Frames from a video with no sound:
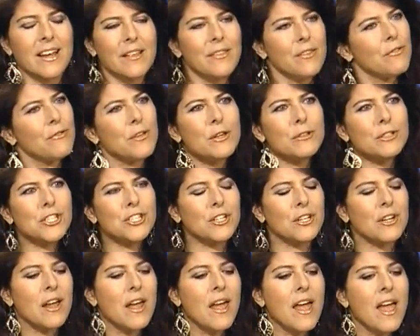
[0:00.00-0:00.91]
in the
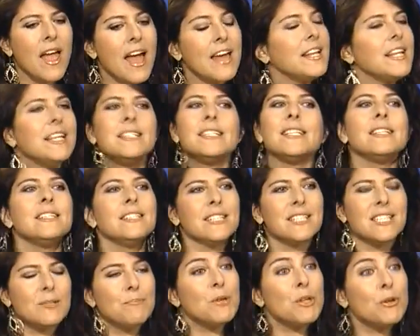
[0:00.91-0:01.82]
future? And he didn't
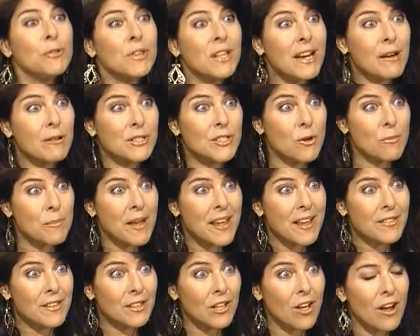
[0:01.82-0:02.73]
dispute that I was
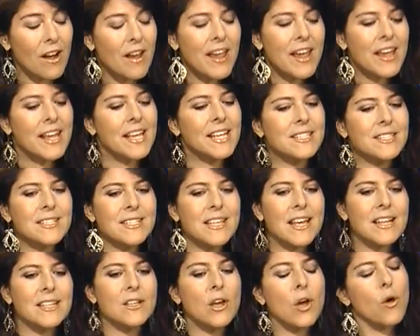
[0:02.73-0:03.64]
obeying the law. He
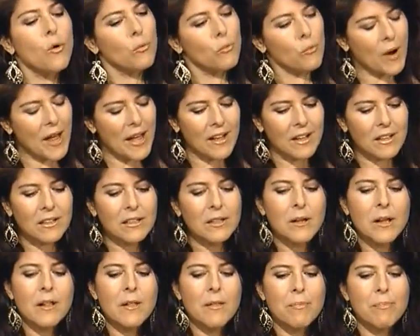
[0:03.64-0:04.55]
said,
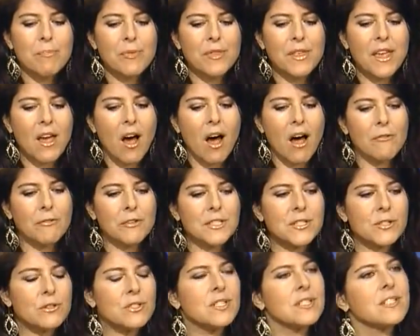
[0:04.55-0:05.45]
well, the
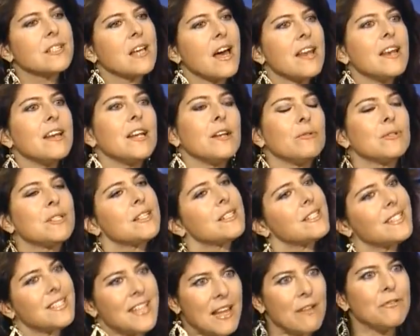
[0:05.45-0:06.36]
officers decided it was a
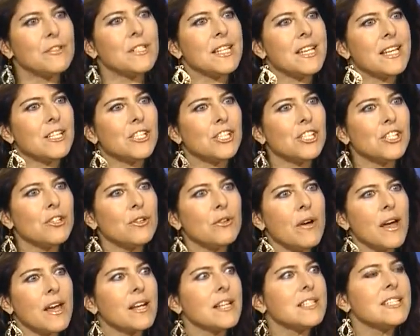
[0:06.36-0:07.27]
safety
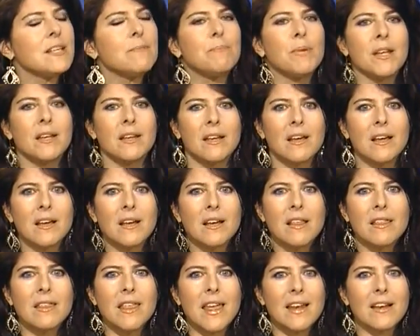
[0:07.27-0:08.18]
issue. And I said, but
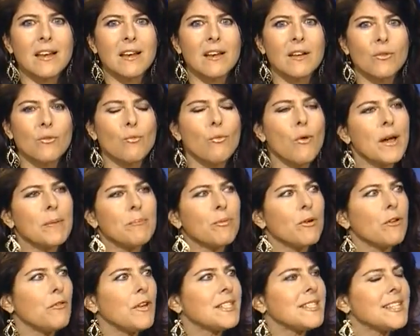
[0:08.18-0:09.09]
then what
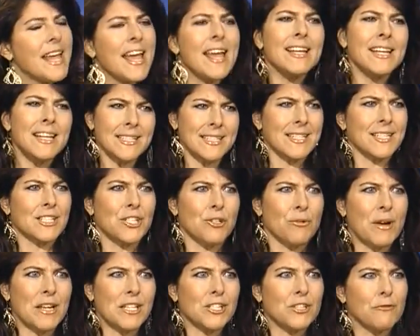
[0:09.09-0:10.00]
prevents any
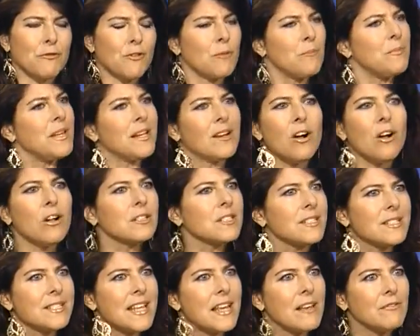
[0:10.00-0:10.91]
situation from being
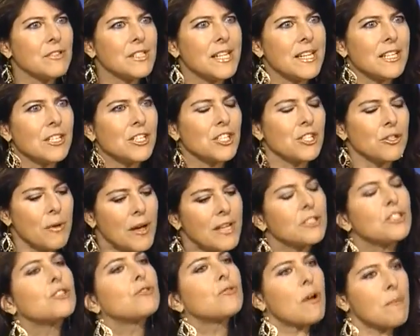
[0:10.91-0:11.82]
called a safety issue
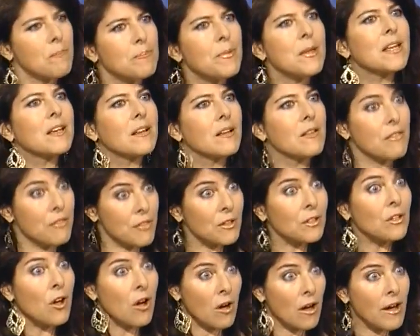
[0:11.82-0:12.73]
and trumping
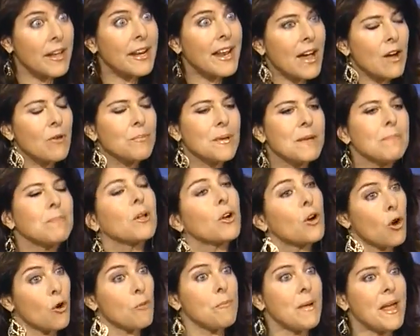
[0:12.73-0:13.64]
the law and how
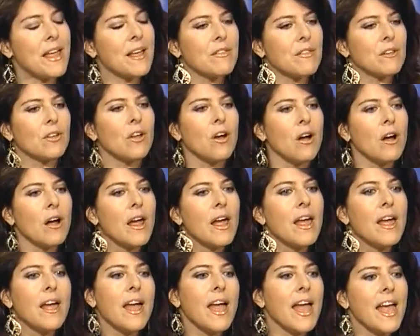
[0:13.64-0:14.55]
people are obeying the law?
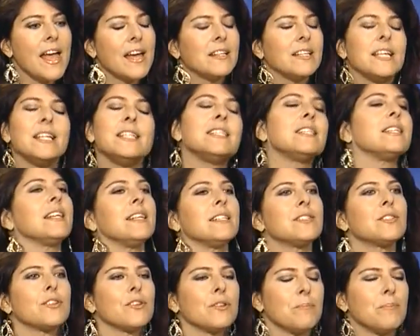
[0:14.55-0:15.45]
And he didn't
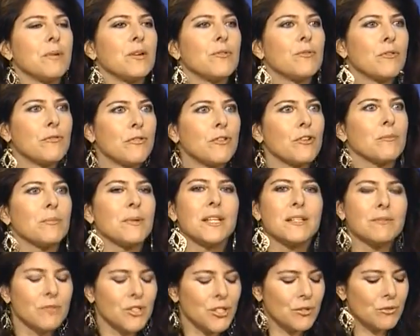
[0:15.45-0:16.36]
answer, but referred
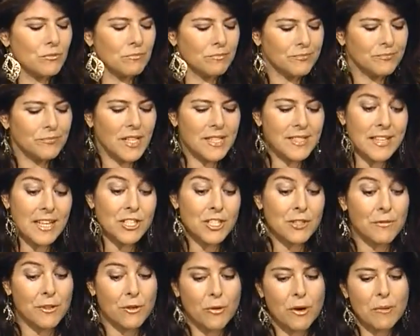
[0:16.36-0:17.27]
me to a
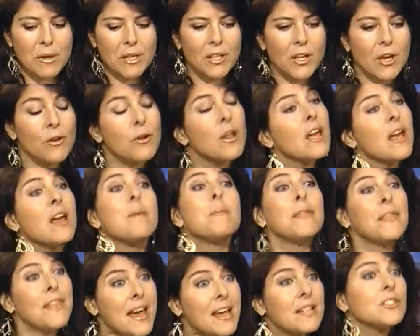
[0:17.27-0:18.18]
section of the criminal code.
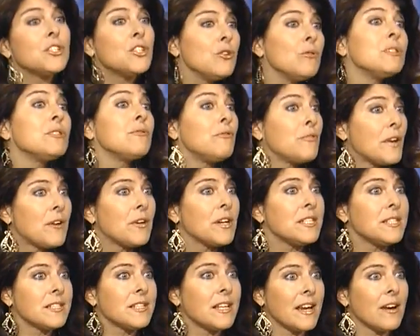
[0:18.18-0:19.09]
But that, too, is
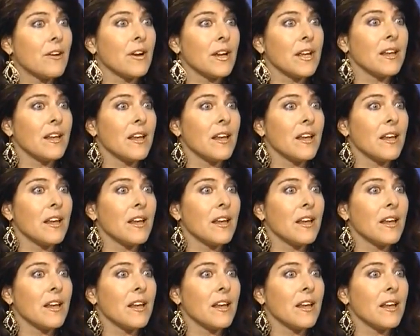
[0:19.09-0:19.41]
very scary.